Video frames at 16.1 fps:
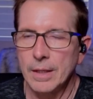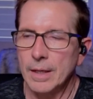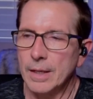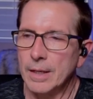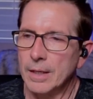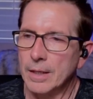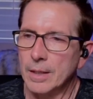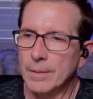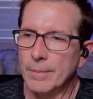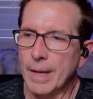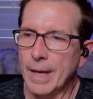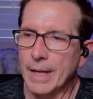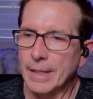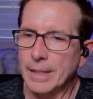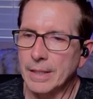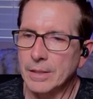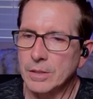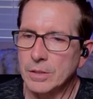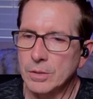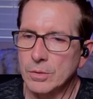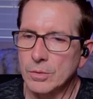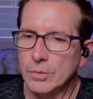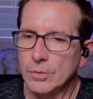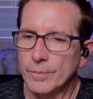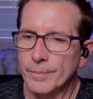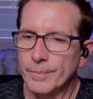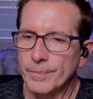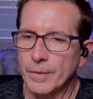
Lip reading: I need to